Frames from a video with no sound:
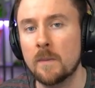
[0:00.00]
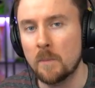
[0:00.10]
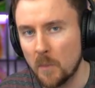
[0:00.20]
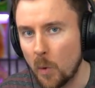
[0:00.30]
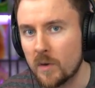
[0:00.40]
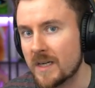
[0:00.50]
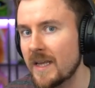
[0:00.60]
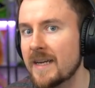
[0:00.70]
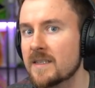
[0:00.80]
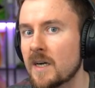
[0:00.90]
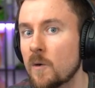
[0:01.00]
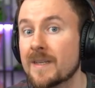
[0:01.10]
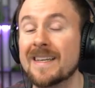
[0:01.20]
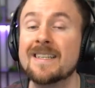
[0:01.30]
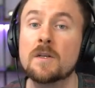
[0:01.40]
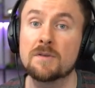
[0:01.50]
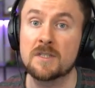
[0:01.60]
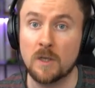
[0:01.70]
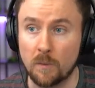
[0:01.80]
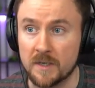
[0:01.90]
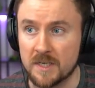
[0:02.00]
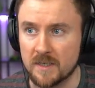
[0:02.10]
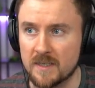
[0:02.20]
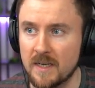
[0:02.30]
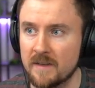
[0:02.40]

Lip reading: more clan gold in your storages.